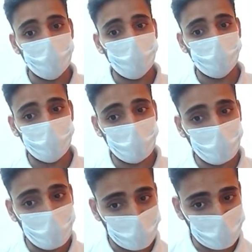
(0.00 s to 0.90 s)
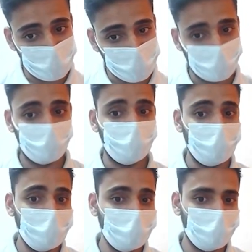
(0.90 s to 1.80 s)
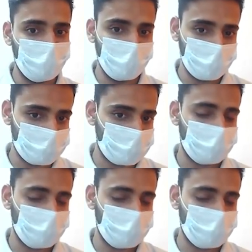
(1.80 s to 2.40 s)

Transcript: to get this complete list